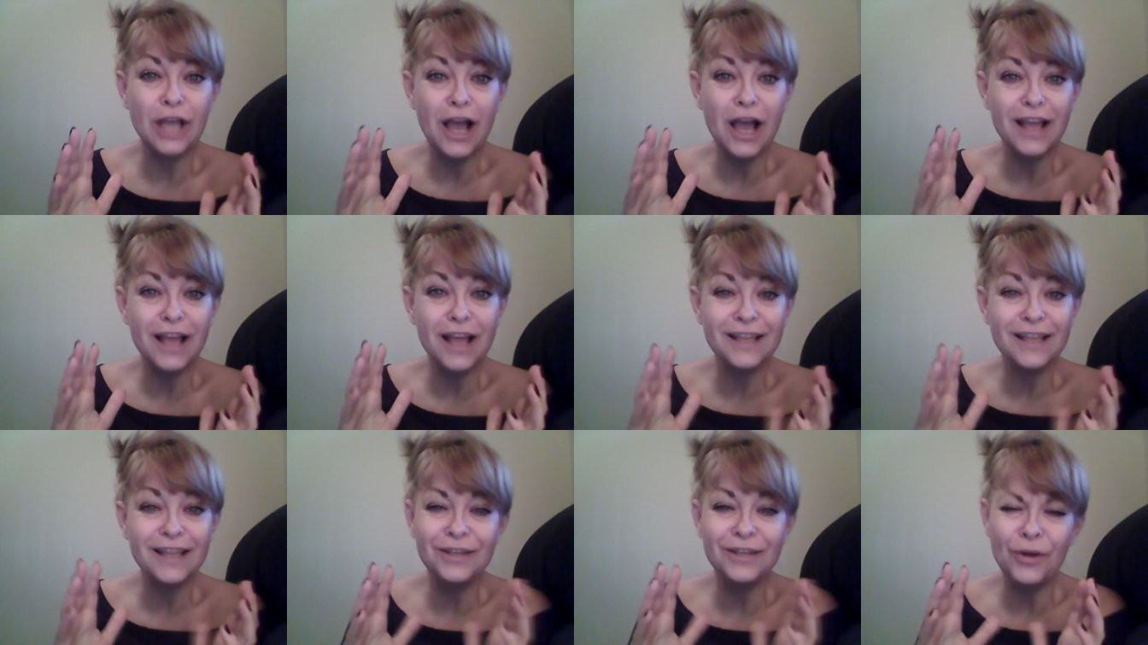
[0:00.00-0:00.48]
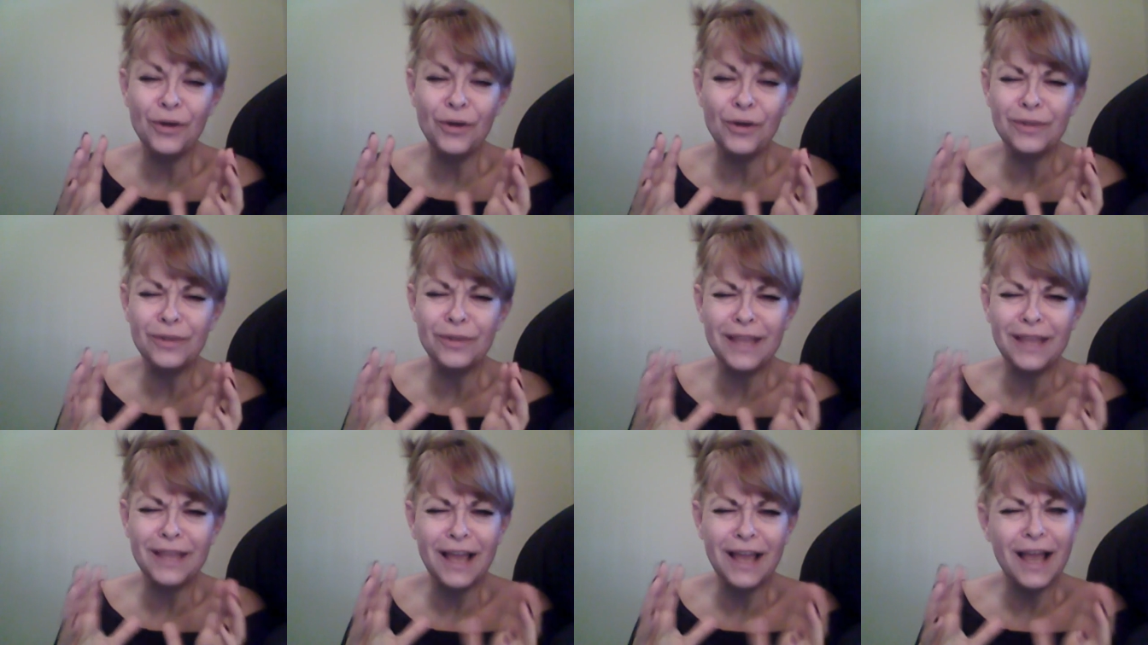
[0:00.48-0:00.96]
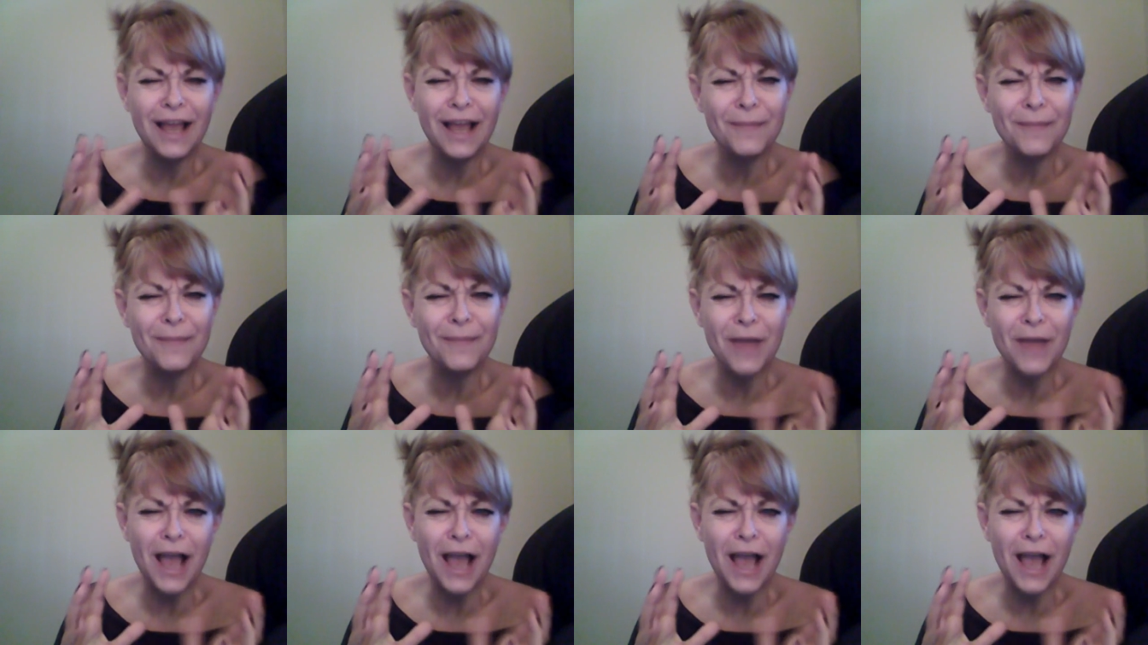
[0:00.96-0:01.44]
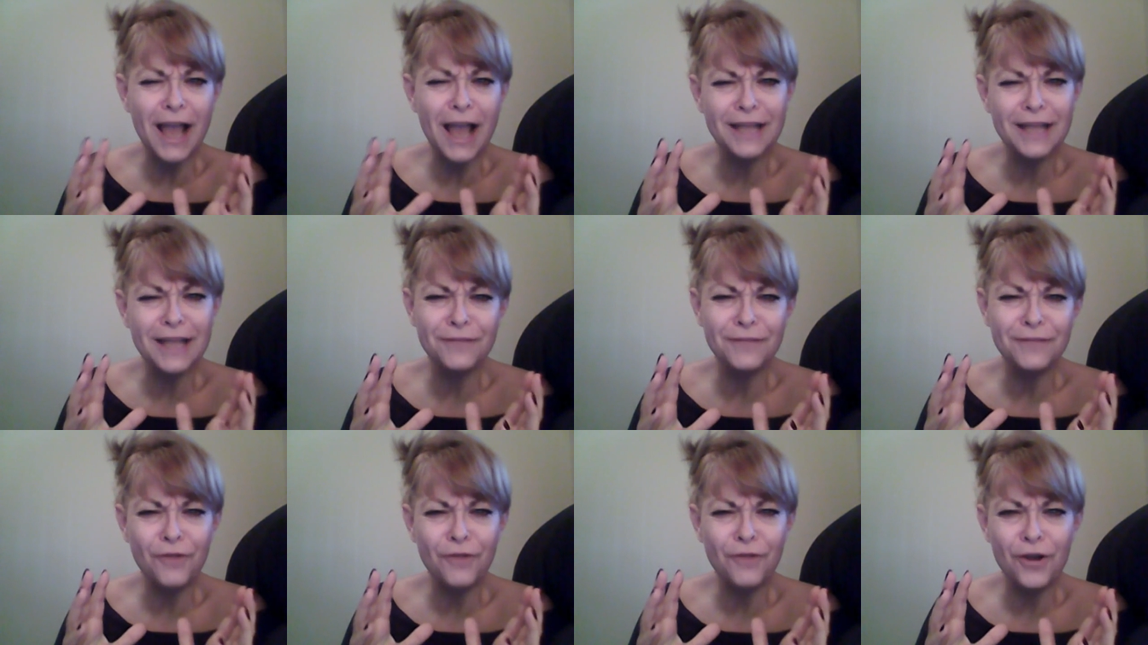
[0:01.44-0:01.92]
you know, that I'm kind
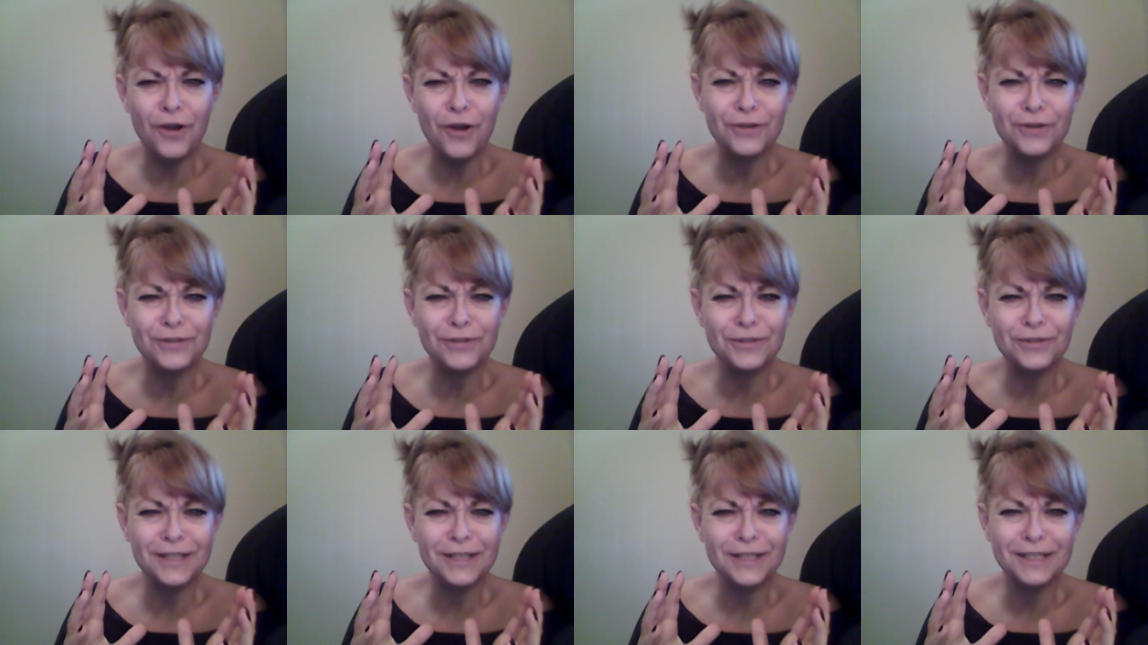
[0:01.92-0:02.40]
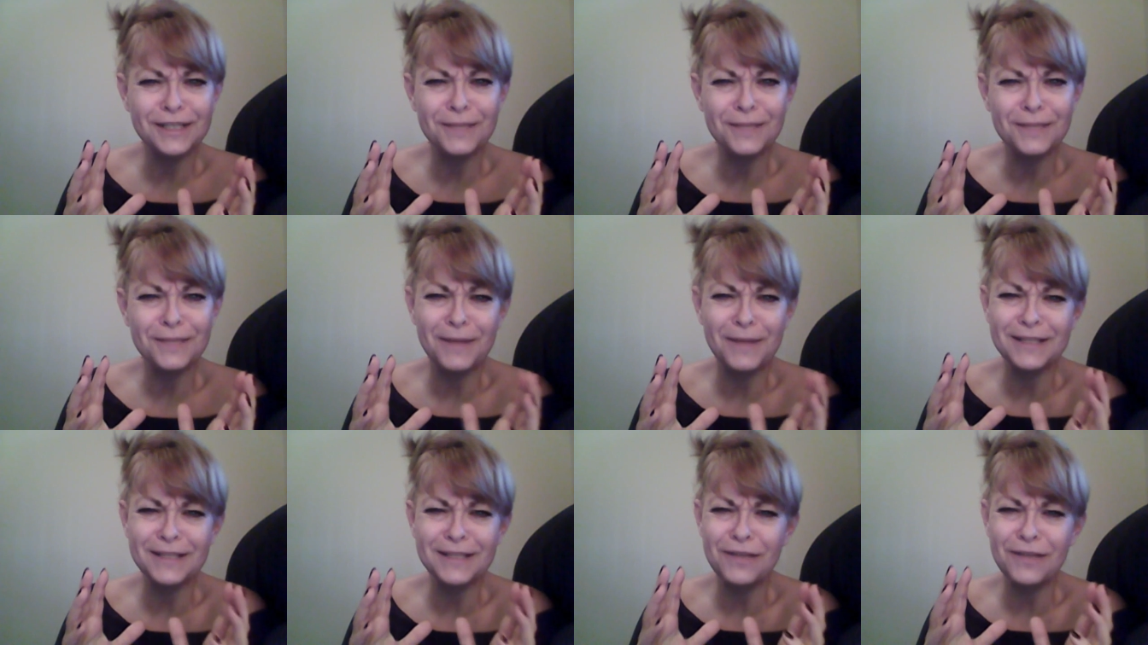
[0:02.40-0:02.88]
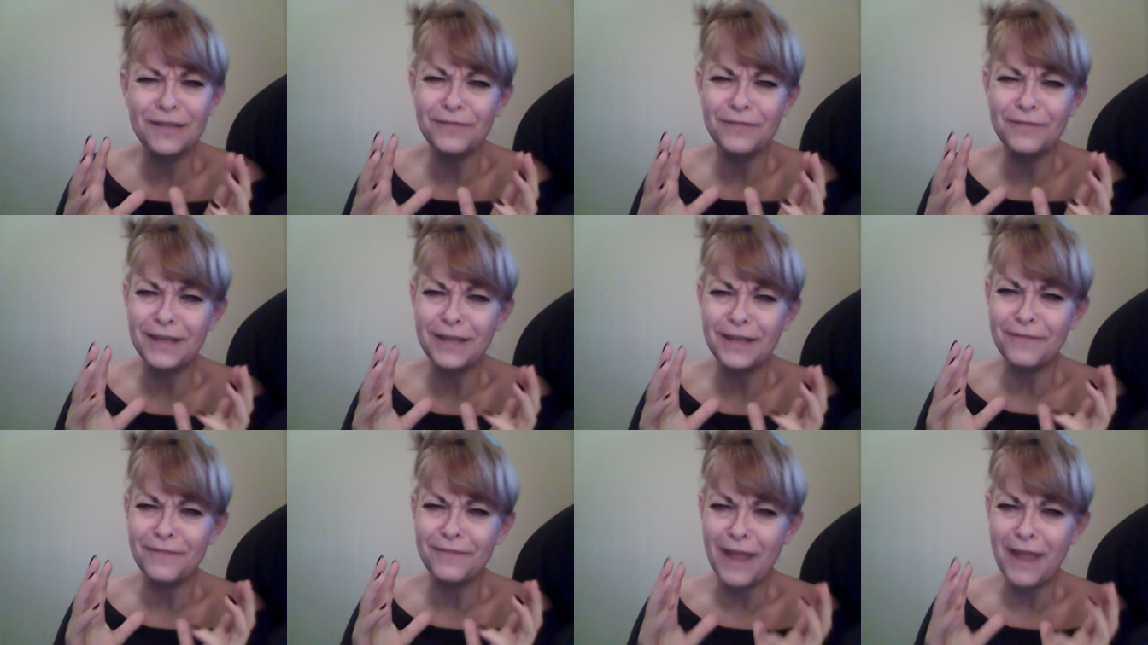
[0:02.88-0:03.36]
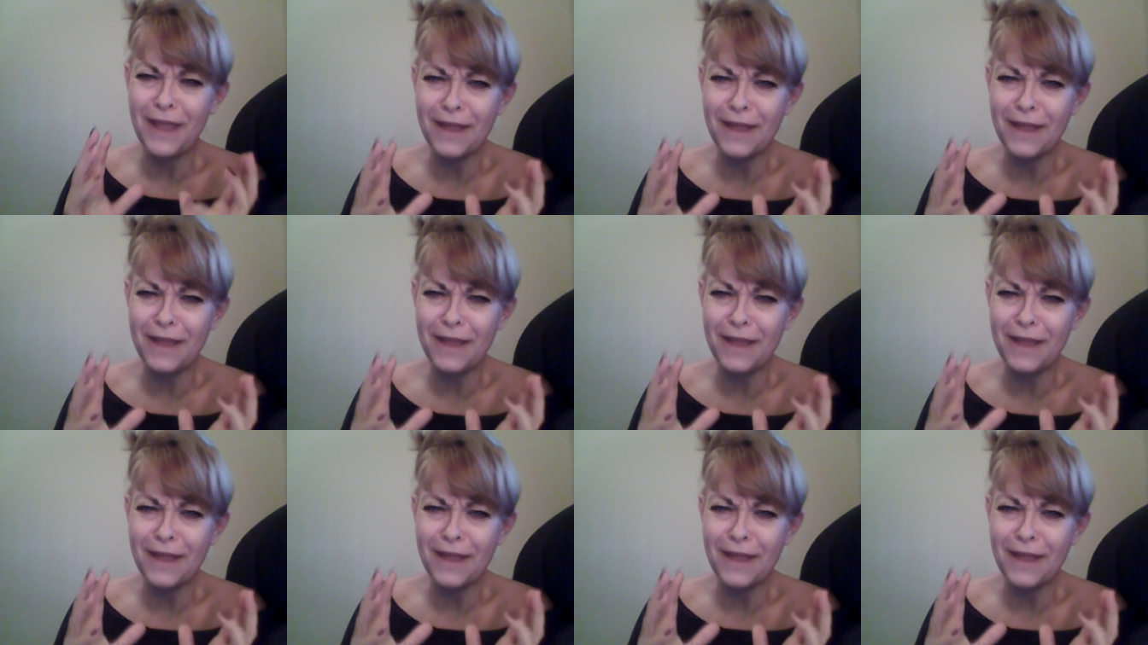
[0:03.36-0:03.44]
of contradicting myself that if